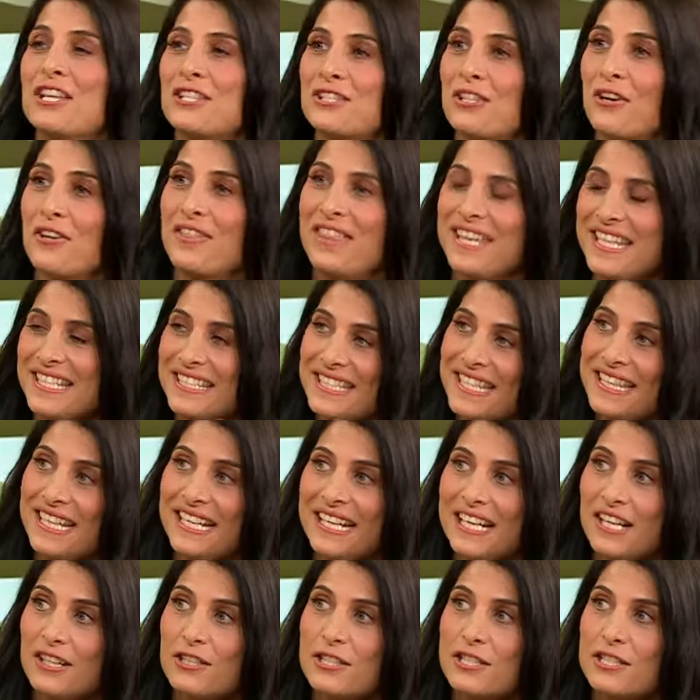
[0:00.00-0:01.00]
so these are the
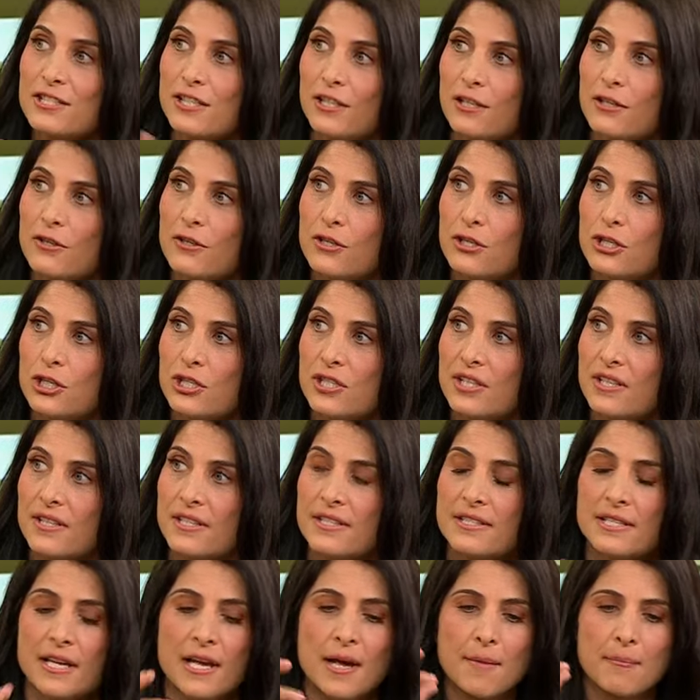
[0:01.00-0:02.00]
little
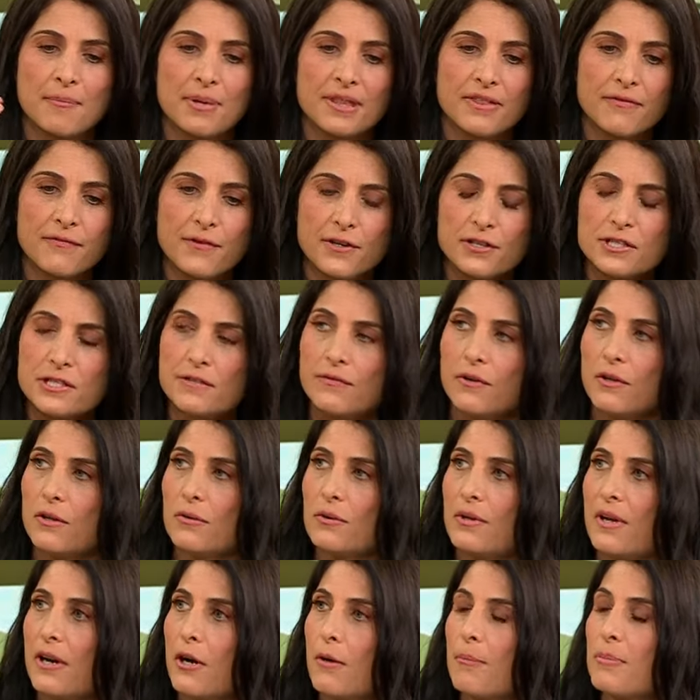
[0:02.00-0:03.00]
solutions that, first of all, it
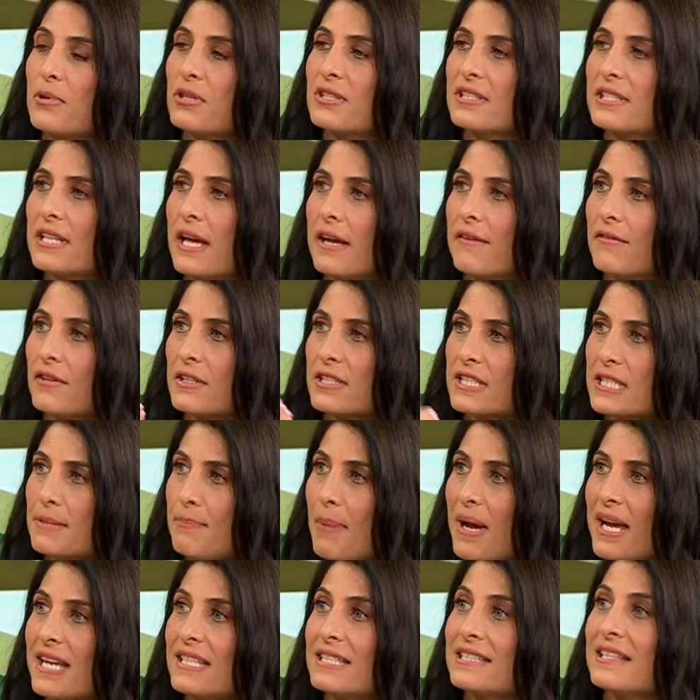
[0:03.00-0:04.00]
will help you save yeah. on
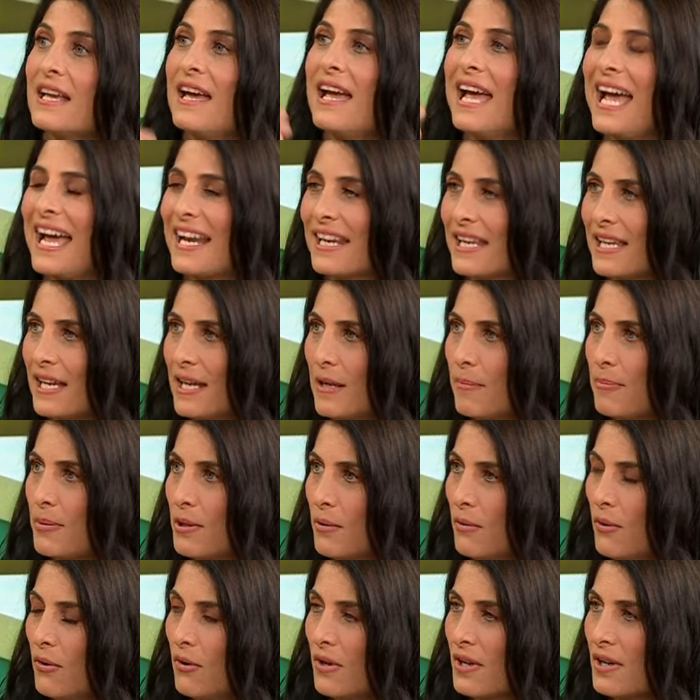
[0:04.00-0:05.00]
space and keep
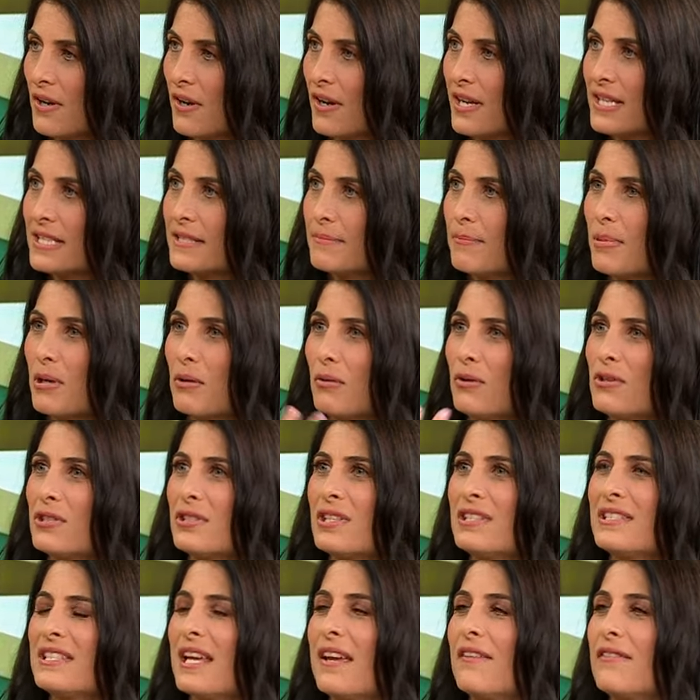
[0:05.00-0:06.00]
you organised, but
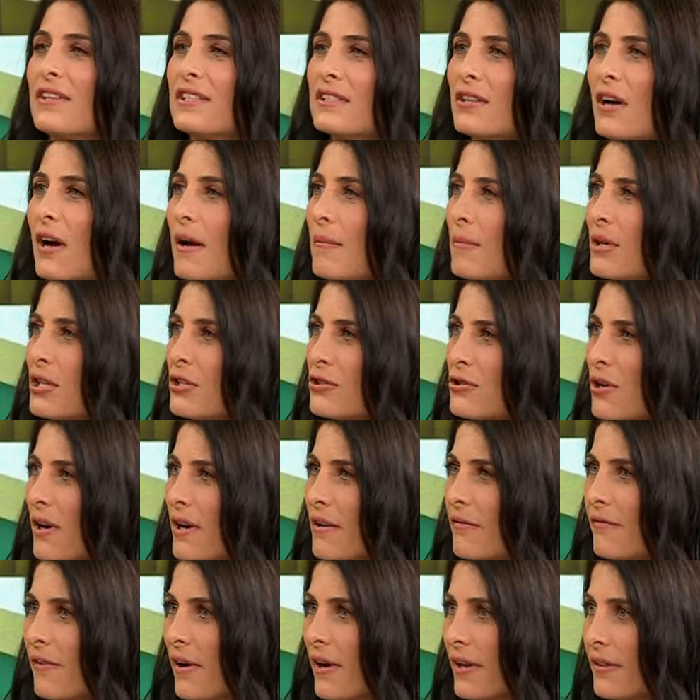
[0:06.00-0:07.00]
also save your time when you're trying
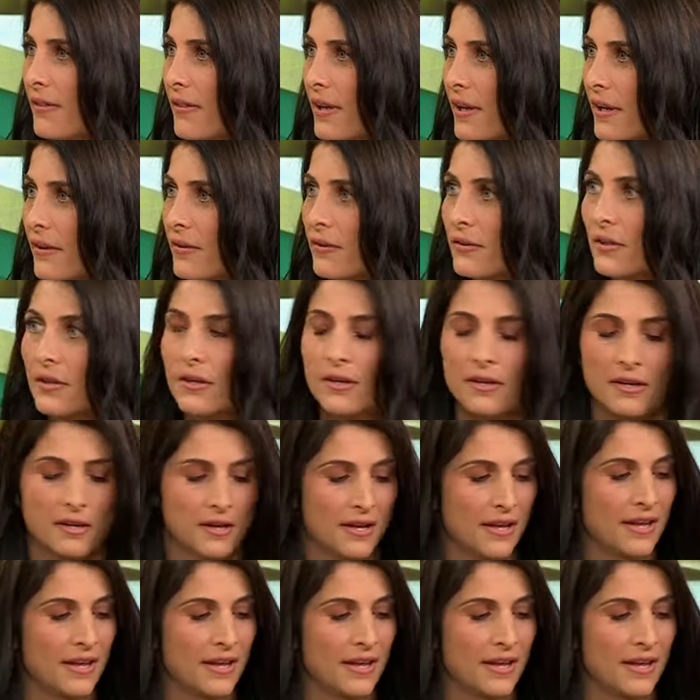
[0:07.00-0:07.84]
to find it's very things. handy, that one.